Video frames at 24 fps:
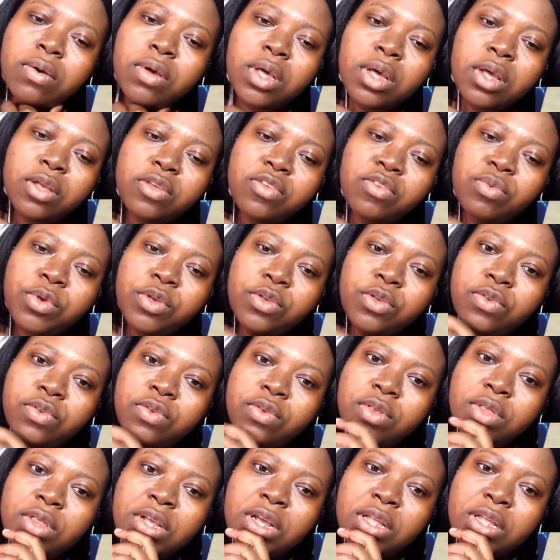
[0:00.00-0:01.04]
Okay, assuming
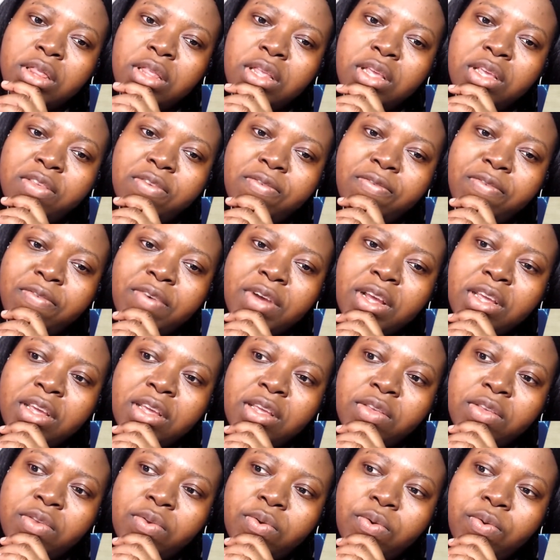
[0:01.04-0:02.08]
that this fight
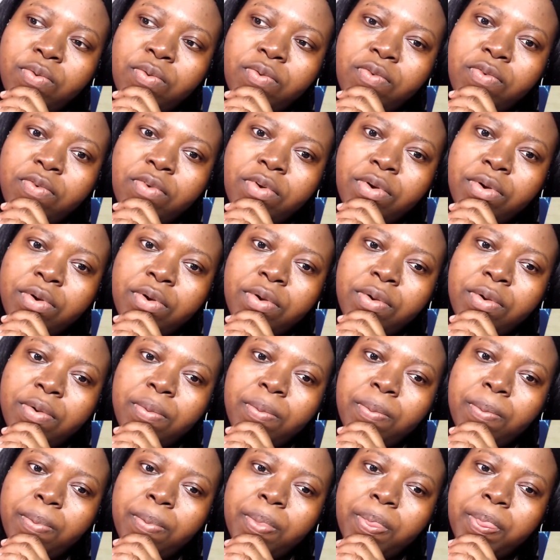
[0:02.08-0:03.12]
is over,
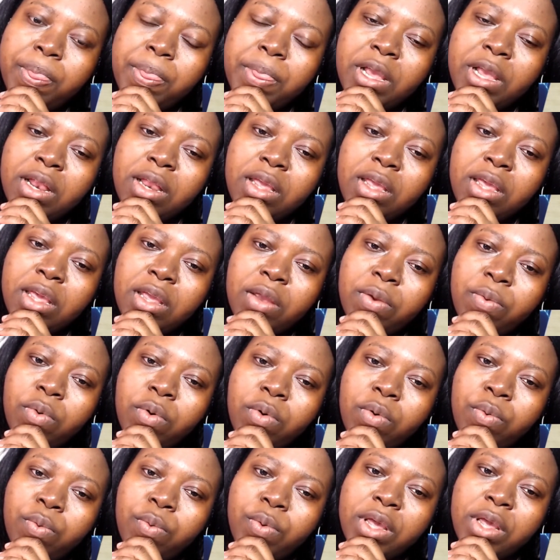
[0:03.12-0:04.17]
then
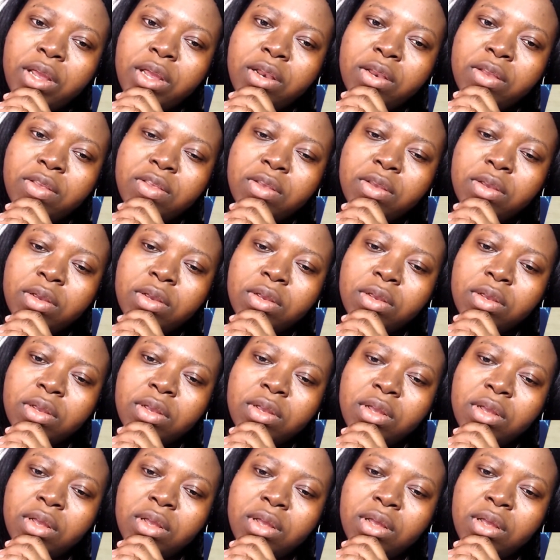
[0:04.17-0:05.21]
Kinro wins.
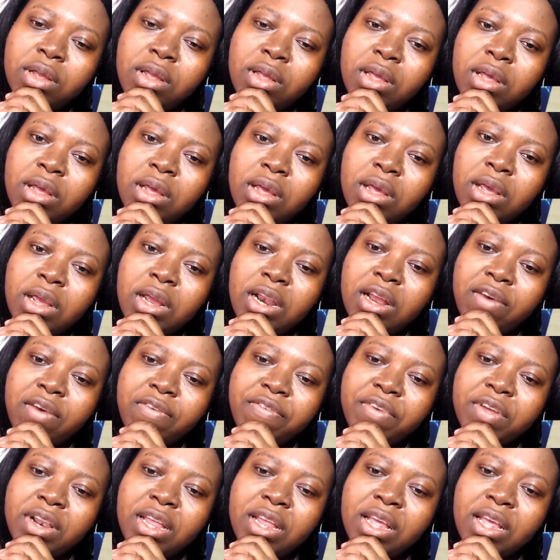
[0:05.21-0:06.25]
And I
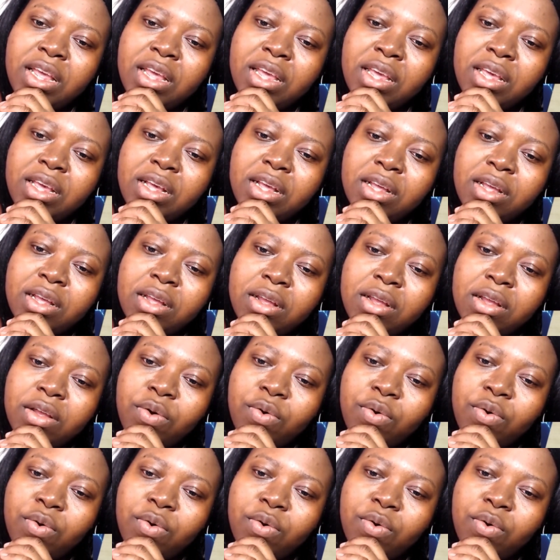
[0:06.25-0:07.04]
feel like